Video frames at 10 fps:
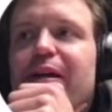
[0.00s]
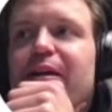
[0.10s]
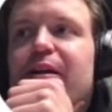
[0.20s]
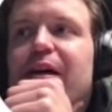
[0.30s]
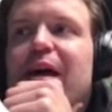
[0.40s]

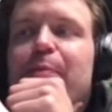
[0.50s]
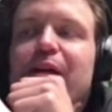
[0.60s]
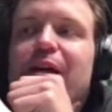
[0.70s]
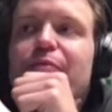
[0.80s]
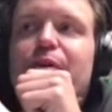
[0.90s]

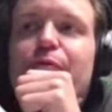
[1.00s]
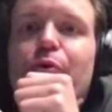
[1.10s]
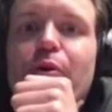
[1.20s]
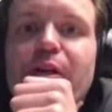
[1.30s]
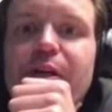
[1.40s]
happen every
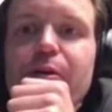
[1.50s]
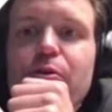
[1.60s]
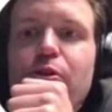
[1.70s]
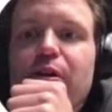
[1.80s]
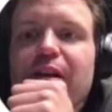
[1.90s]
4
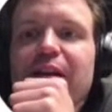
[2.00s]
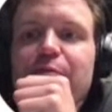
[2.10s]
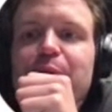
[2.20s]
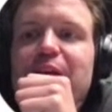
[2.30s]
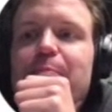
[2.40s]
years and
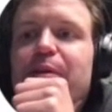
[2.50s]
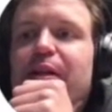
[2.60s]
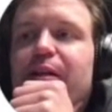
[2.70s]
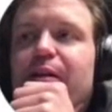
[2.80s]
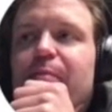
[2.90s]
have been
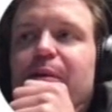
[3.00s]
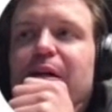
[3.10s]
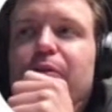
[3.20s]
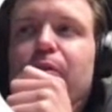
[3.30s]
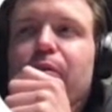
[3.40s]
happening
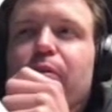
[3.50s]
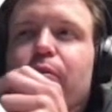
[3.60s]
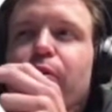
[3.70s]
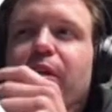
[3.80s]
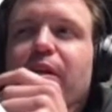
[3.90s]
about
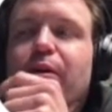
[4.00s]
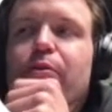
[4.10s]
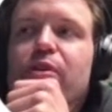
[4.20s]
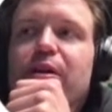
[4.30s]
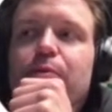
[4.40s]
30
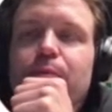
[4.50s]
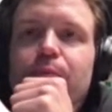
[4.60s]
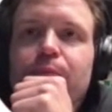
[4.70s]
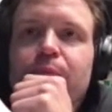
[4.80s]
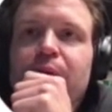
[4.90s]
years now.
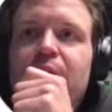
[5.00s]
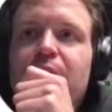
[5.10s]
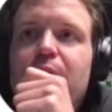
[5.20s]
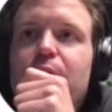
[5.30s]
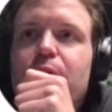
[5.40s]

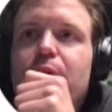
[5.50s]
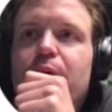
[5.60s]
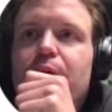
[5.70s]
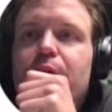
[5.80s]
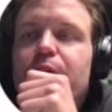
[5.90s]

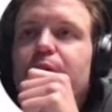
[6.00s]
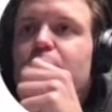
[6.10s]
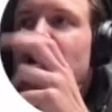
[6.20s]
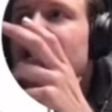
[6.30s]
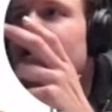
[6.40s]
The
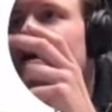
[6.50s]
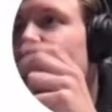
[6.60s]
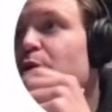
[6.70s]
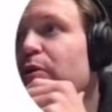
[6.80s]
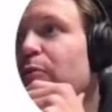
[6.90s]
Dutch hacker
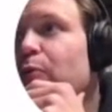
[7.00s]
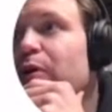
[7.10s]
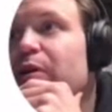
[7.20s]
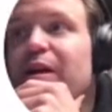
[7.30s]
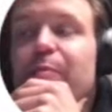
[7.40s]
camps
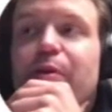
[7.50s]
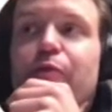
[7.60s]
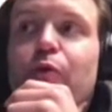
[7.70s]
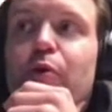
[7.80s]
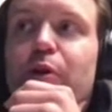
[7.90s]
were there
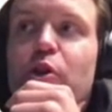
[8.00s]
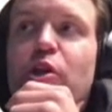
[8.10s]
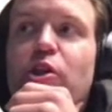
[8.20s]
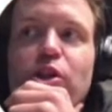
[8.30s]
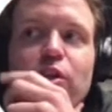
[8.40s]
before the
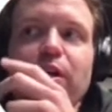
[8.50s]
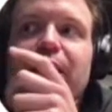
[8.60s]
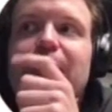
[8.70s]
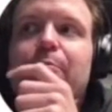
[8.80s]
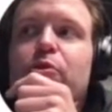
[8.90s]
CCC
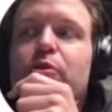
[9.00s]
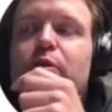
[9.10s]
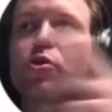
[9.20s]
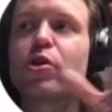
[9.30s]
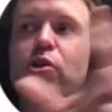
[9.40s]
camps. The
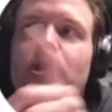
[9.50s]
CCC